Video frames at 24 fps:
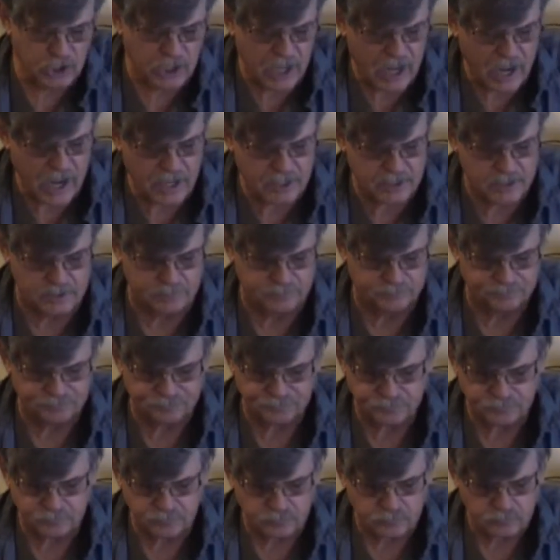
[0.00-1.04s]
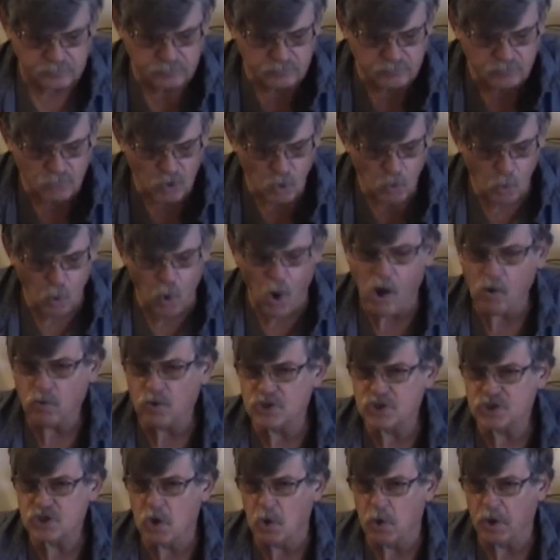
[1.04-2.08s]
at what
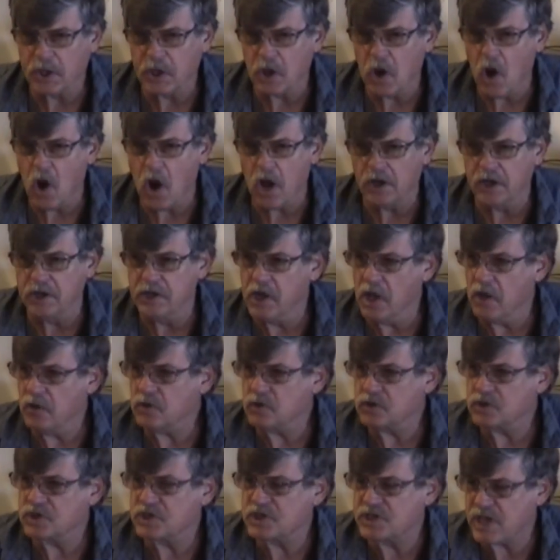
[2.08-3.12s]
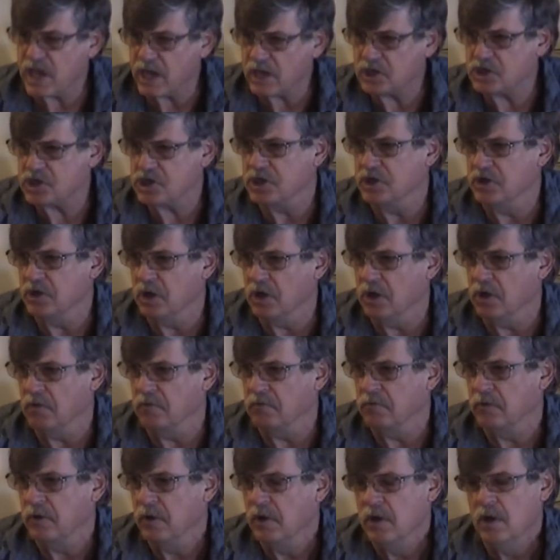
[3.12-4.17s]
was going on, another section
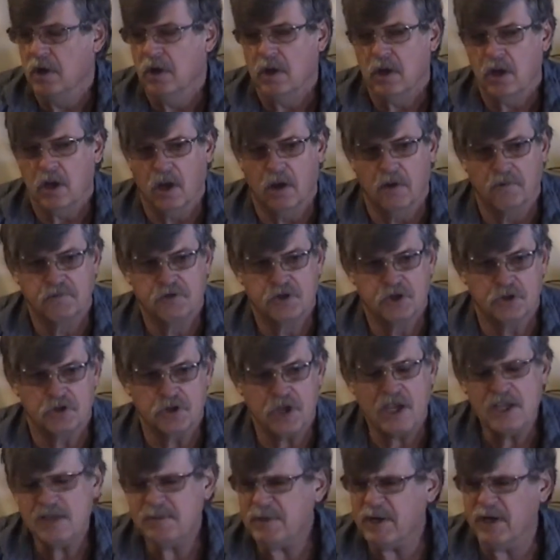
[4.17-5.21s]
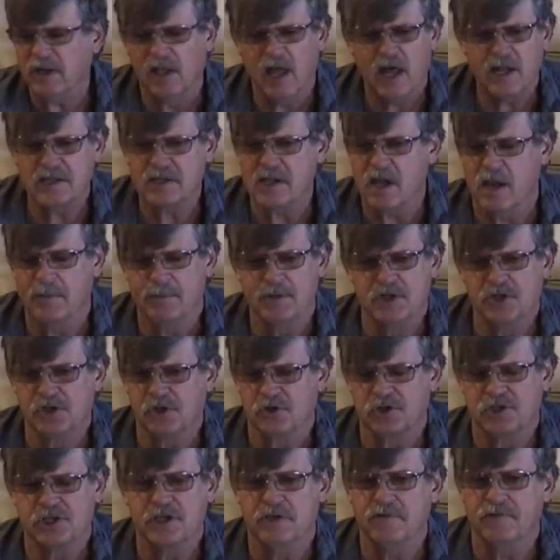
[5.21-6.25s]
of I spent a lot of time in
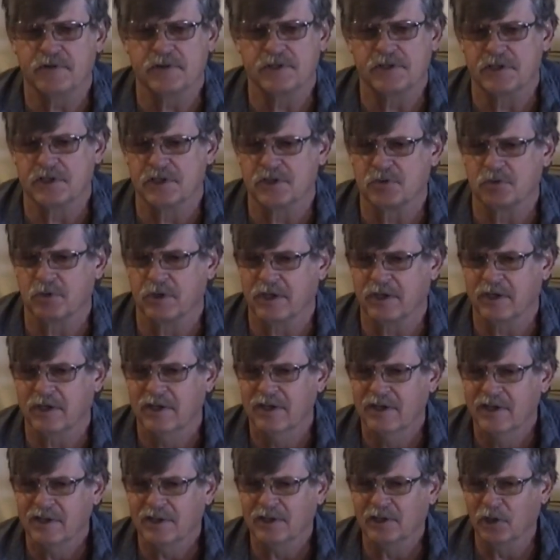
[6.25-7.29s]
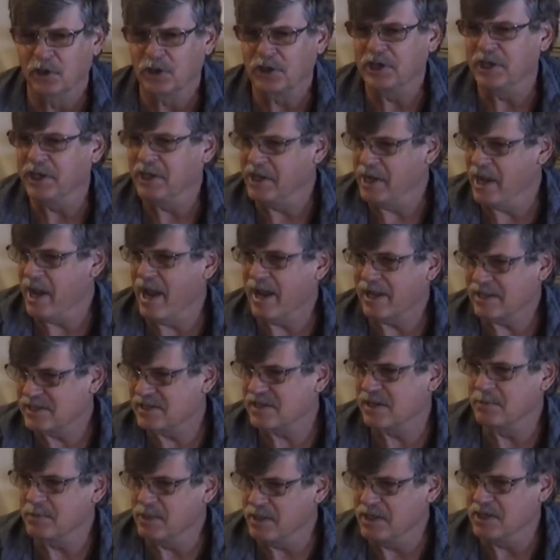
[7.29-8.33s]
Josephus this week looking at
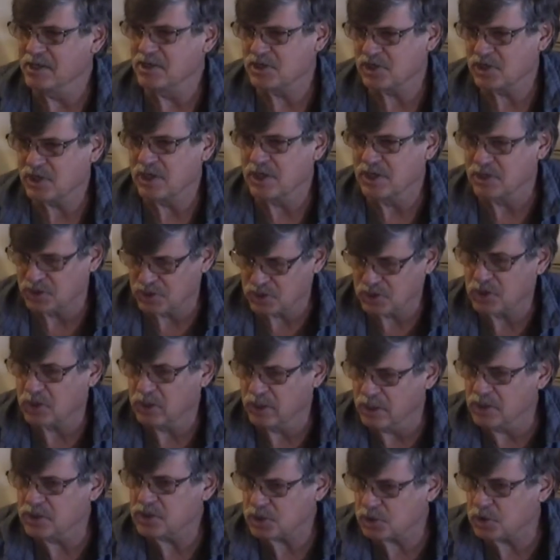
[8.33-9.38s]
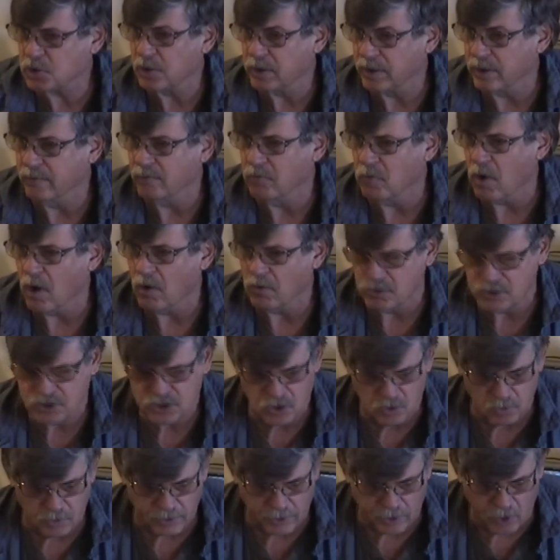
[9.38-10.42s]
some of his history of what was
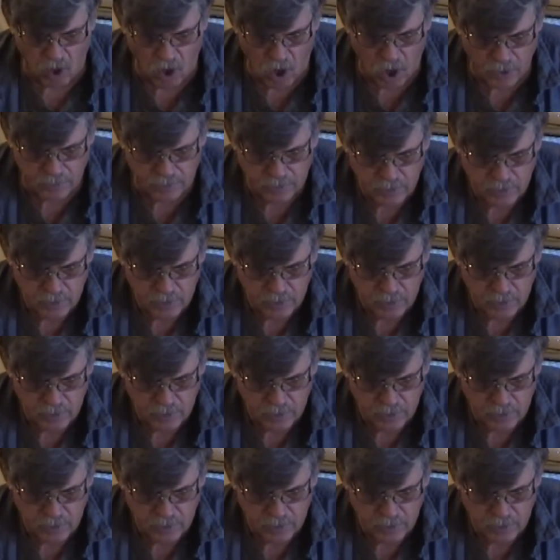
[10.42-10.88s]
going on.